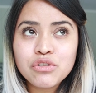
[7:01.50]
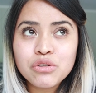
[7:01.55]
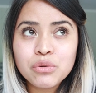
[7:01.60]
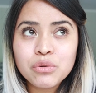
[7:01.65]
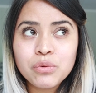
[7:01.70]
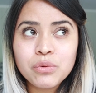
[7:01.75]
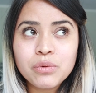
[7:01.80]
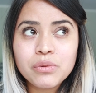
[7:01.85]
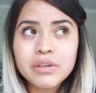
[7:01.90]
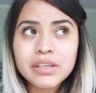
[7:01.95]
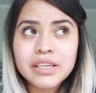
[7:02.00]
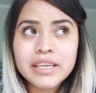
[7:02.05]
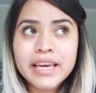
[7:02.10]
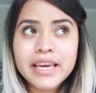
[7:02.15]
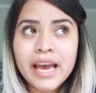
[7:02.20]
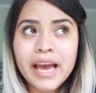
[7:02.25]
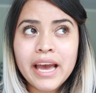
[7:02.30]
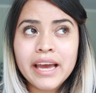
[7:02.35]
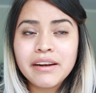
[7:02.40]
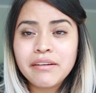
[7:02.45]
to
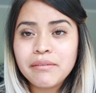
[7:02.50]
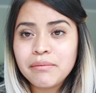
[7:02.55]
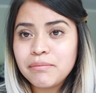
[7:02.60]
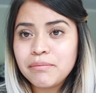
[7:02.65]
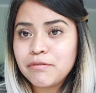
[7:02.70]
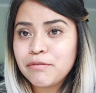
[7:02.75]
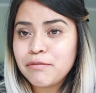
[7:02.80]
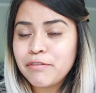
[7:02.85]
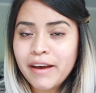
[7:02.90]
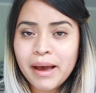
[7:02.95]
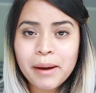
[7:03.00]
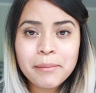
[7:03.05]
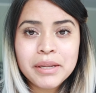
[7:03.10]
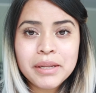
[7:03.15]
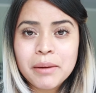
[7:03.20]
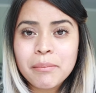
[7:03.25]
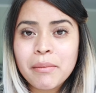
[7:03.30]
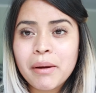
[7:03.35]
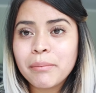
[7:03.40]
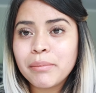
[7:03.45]
get
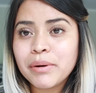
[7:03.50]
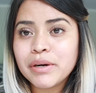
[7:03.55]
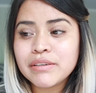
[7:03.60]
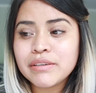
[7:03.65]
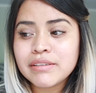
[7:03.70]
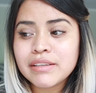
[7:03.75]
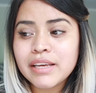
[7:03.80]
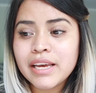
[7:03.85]
family members